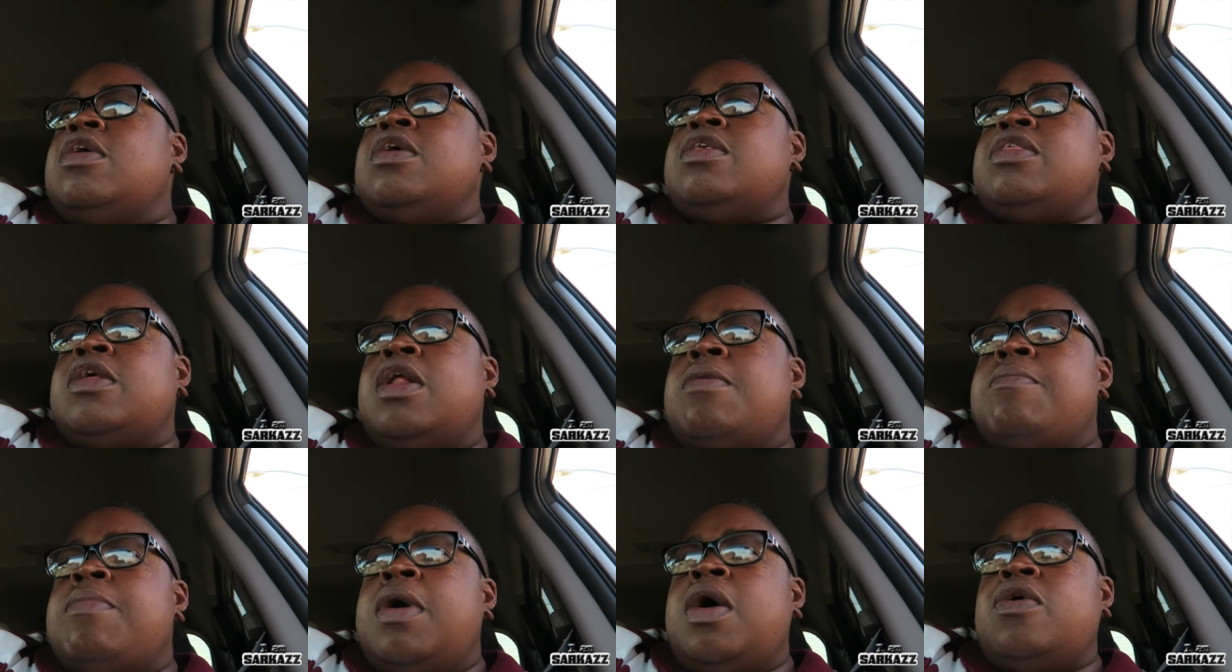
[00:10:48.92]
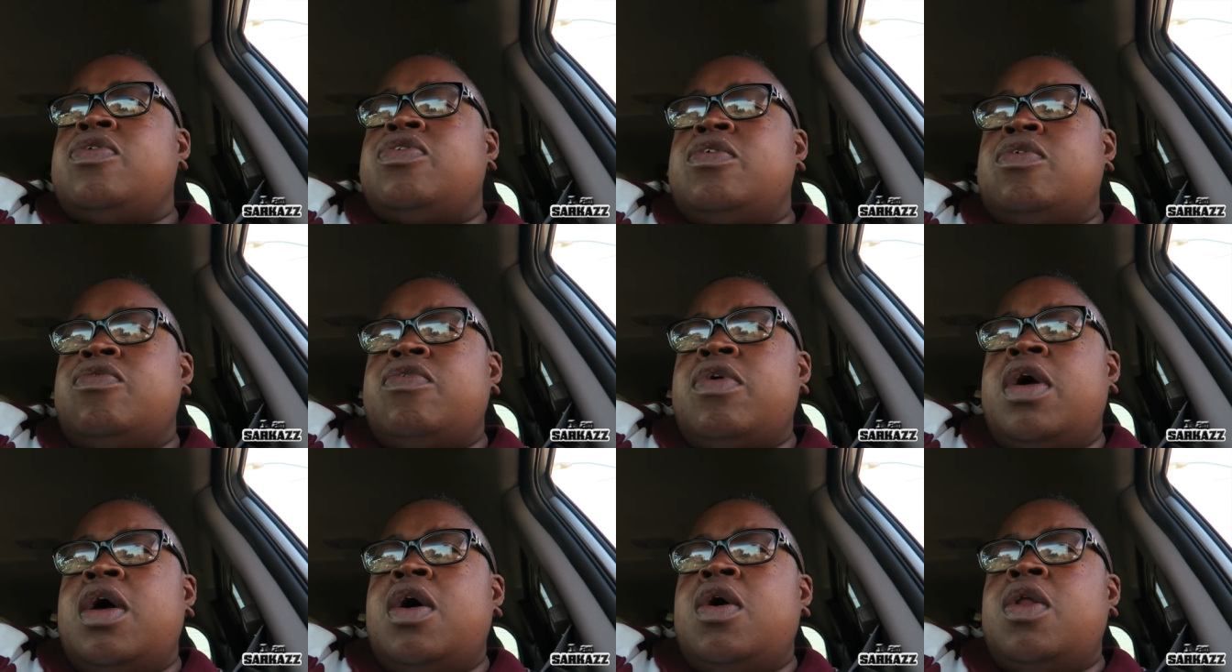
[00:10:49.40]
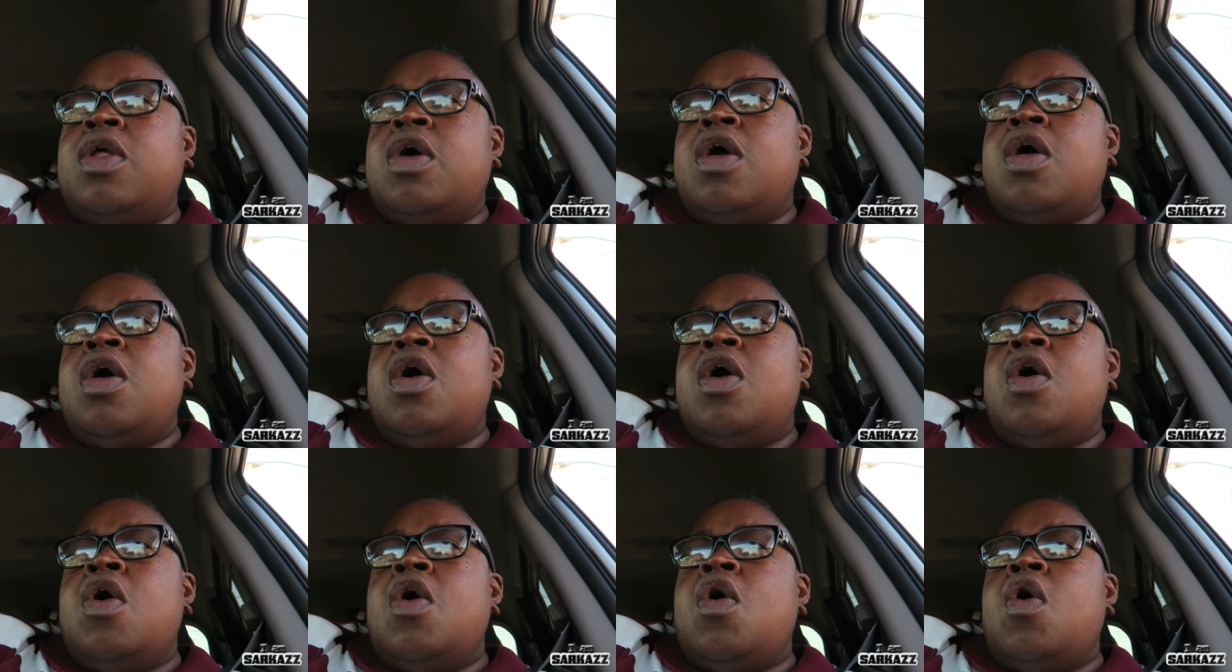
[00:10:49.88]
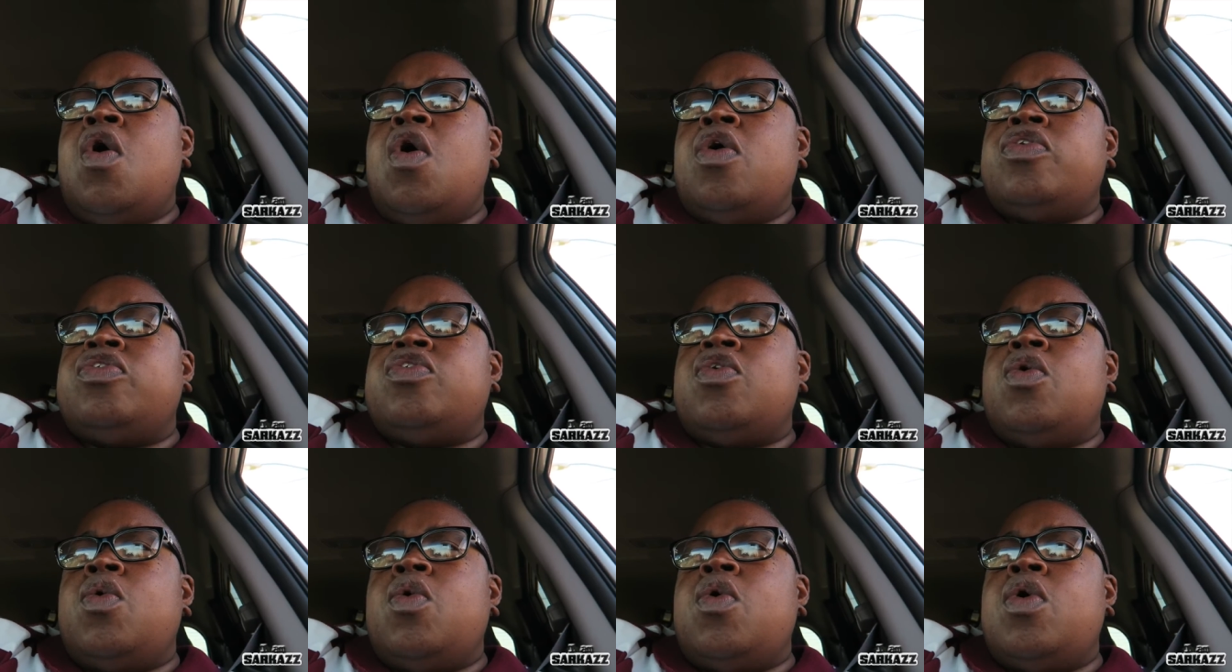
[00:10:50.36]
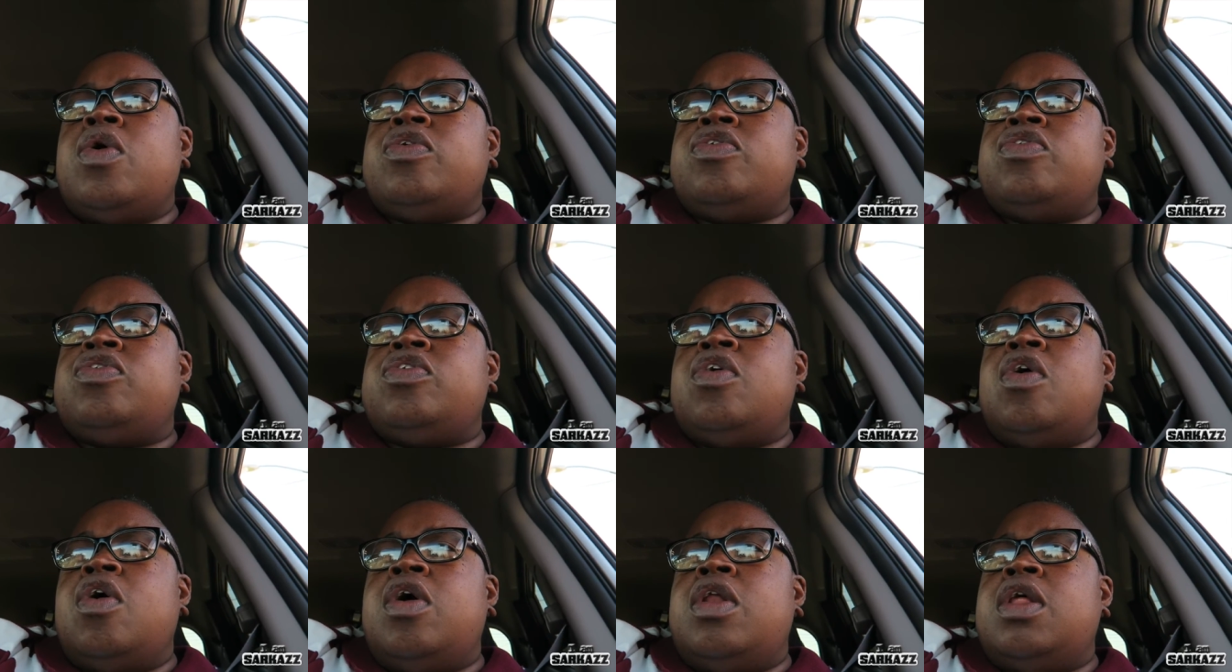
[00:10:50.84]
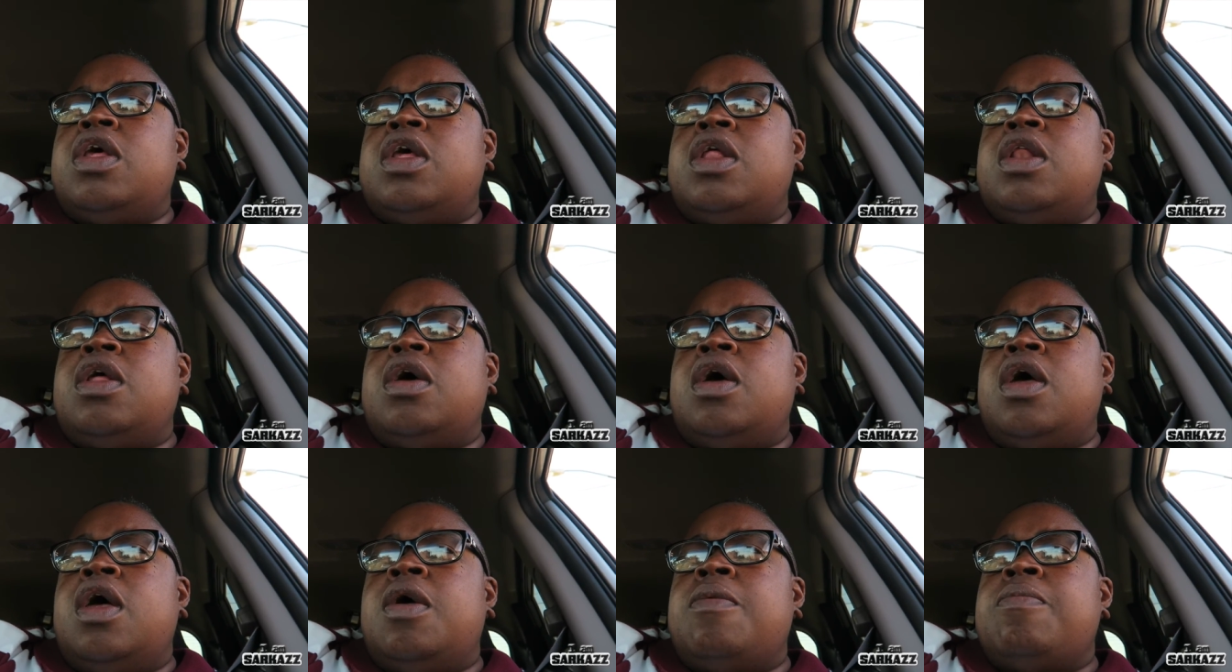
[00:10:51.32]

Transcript: things that I'm bouncing around. Also, I started,